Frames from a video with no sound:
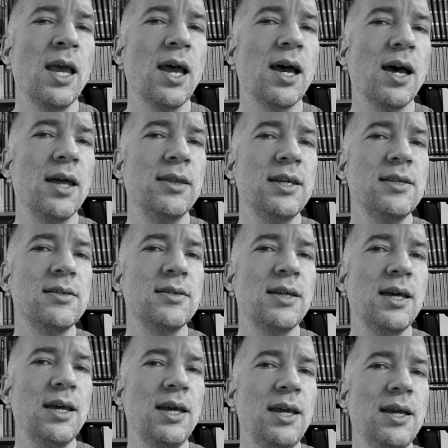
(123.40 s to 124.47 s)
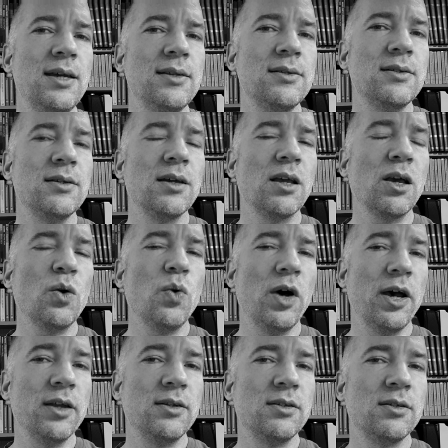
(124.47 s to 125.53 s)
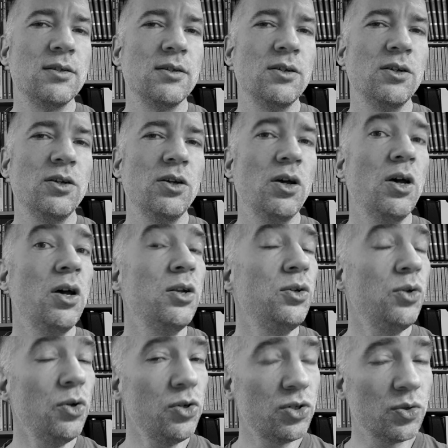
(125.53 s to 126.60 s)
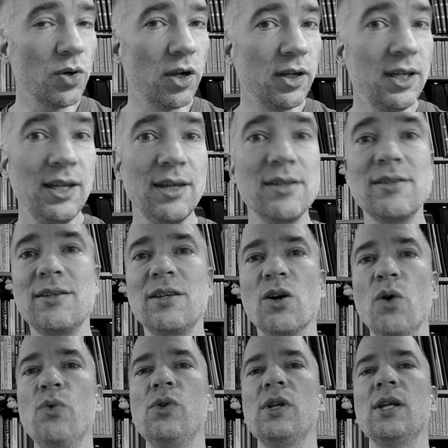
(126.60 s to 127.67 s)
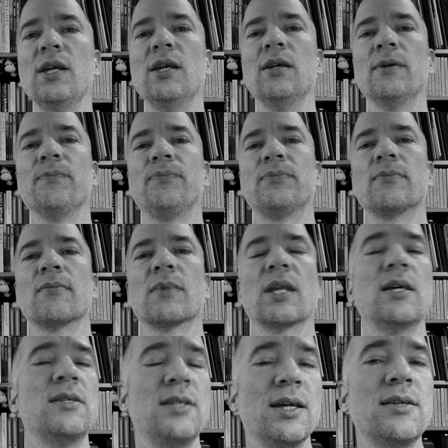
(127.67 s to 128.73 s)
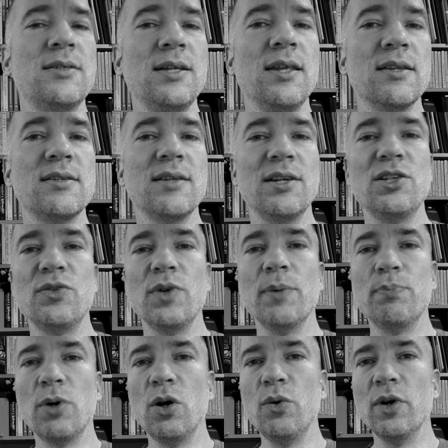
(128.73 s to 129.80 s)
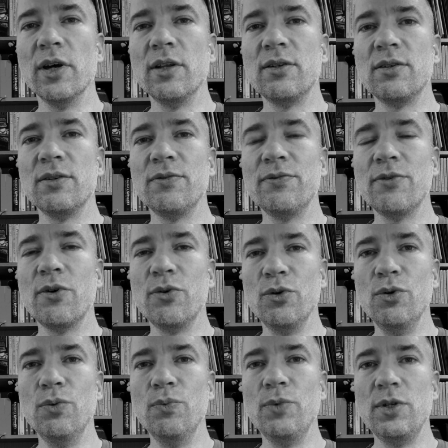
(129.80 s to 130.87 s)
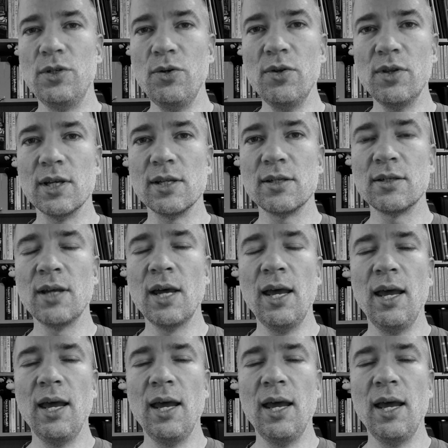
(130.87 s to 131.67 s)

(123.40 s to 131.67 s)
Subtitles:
And this is quite unusual. He is the only 16th century poet for whom we do this.